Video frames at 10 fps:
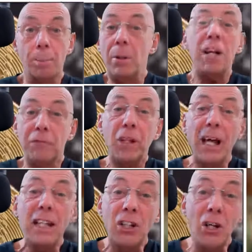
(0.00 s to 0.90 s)
But if
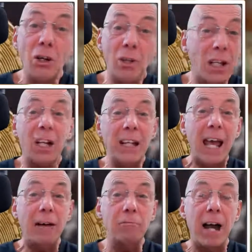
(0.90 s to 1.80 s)
they do, they're going to
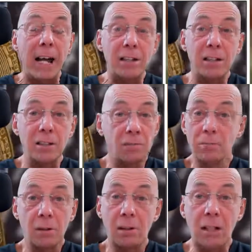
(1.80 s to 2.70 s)
get wrecked.
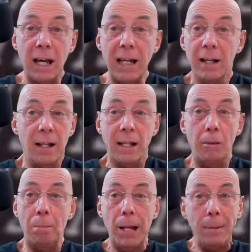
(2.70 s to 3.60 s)
Okay, there
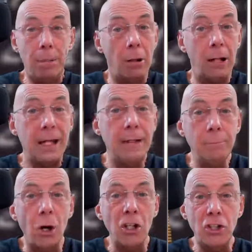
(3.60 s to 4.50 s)
are people
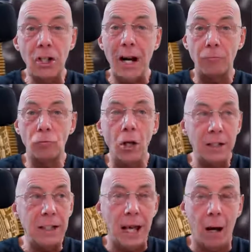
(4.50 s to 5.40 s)
in my chat
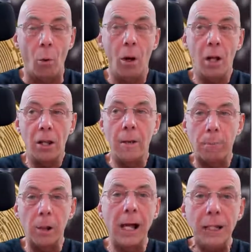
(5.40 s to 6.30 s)
right now that
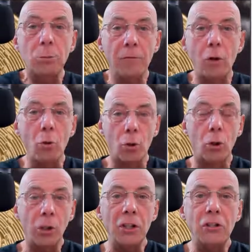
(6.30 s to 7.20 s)
played with
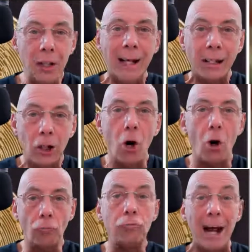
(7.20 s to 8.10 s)
altcoins and
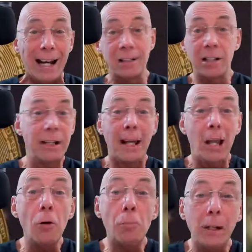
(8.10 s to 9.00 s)
got wrecked, and they'll
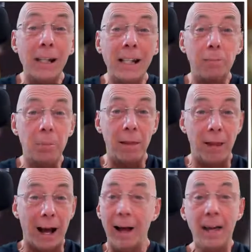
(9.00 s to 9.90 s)
openly admit
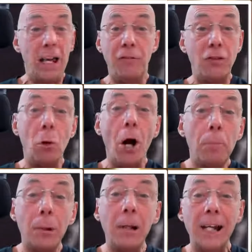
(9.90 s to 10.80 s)
that. If you
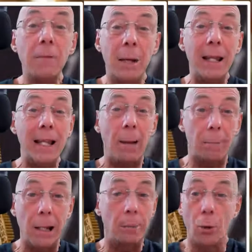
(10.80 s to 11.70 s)
openly admit
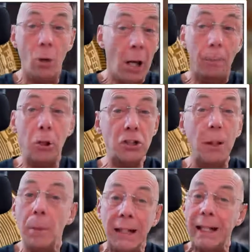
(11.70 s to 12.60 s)
that, people, put
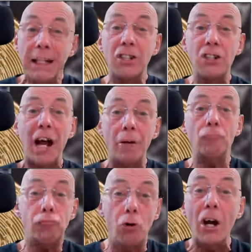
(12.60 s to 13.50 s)
something in the chat
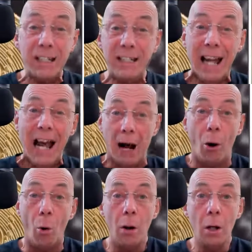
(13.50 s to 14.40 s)
right
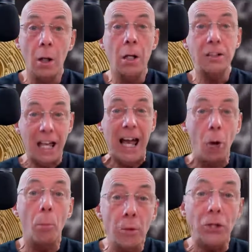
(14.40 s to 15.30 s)
now to
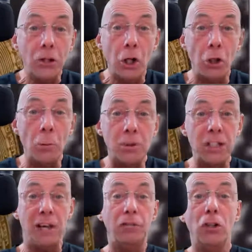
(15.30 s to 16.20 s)
help the
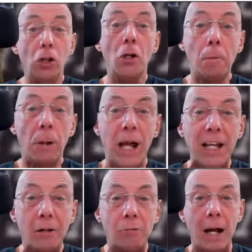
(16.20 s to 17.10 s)
noobs. If you
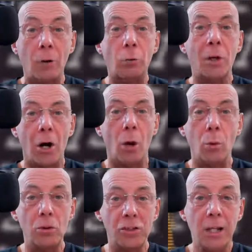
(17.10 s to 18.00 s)
played around with
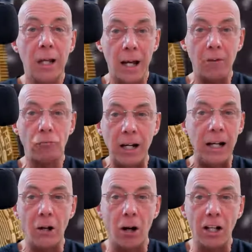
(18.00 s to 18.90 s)
alts and
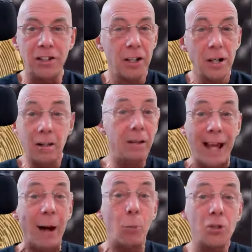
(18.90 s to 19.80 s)
realised that
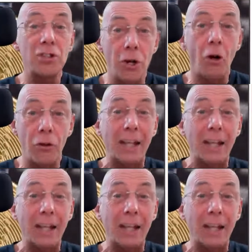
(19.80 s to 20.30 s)
that was not